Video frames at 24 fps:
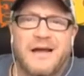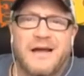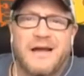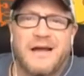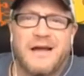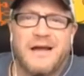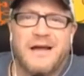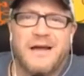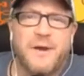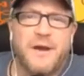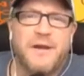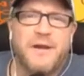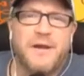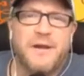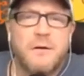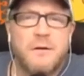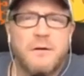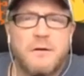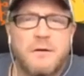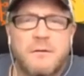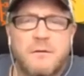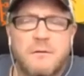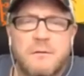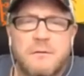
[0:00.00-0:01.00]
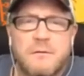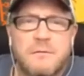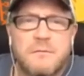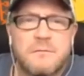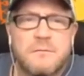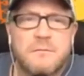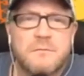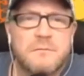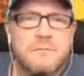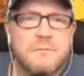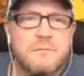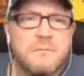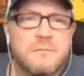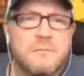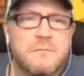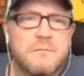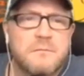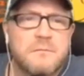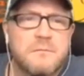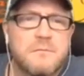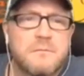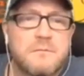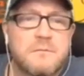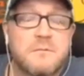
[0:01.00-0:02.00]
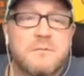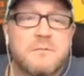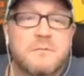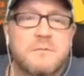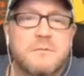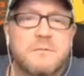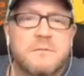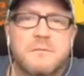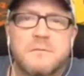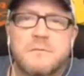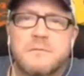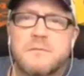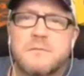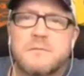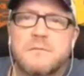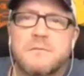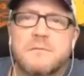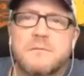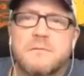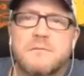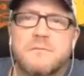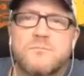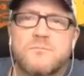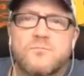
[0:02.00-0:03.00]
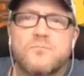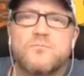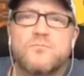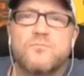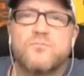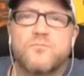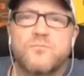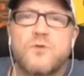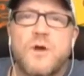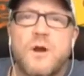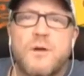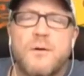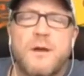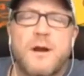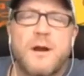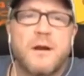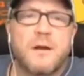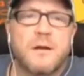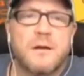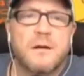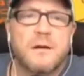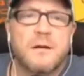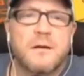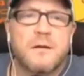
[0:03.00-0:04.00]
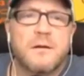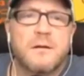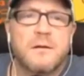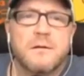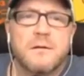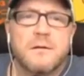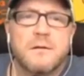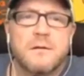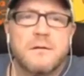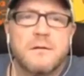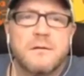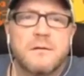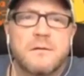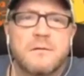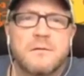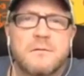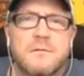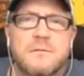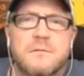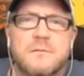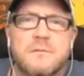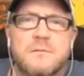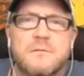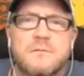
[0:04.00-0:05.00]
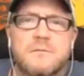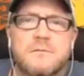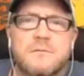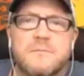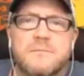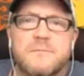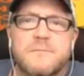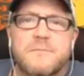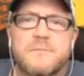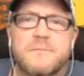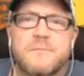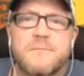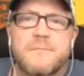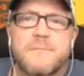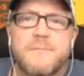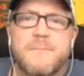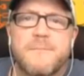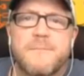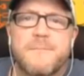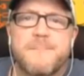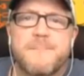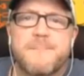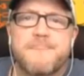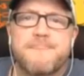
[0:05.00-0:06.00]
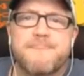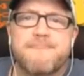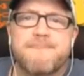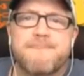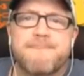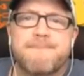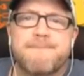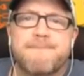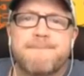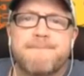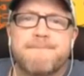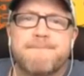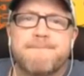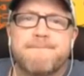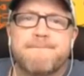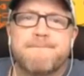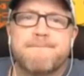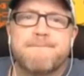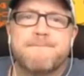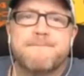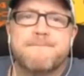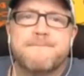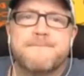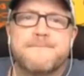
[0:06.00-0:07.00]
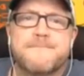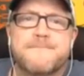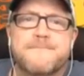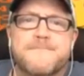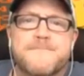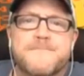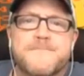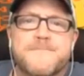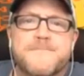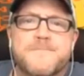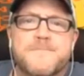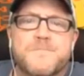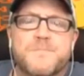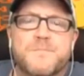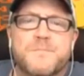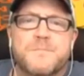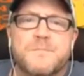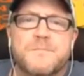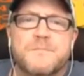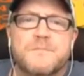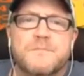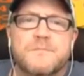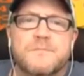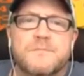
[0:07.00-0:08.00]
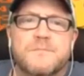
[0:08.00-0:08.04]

No words are spoken by the person on screen.